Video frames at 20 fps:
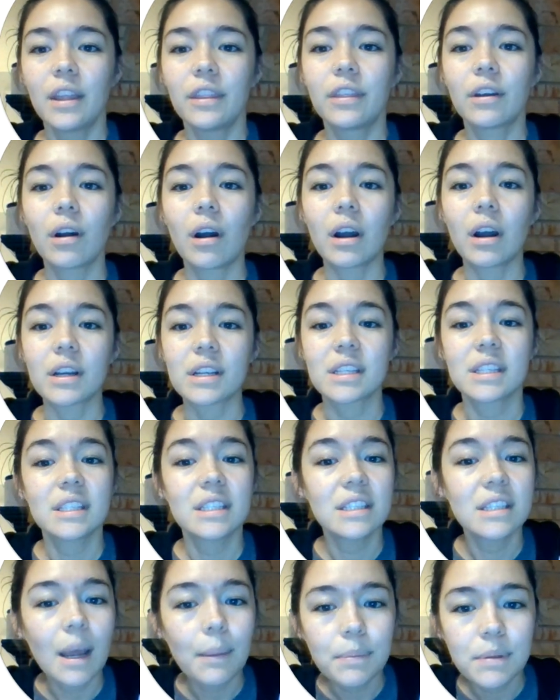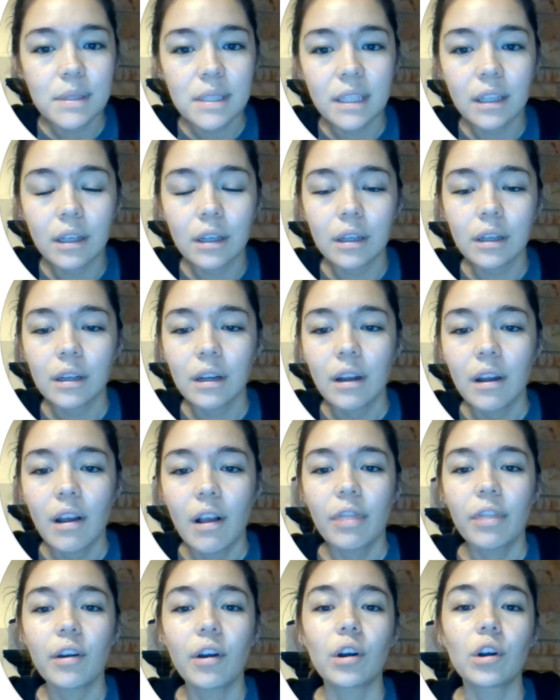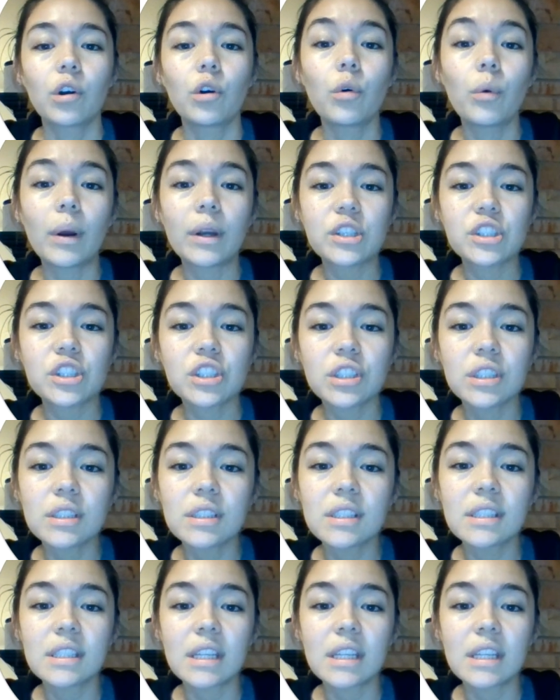There are steps here. There are questions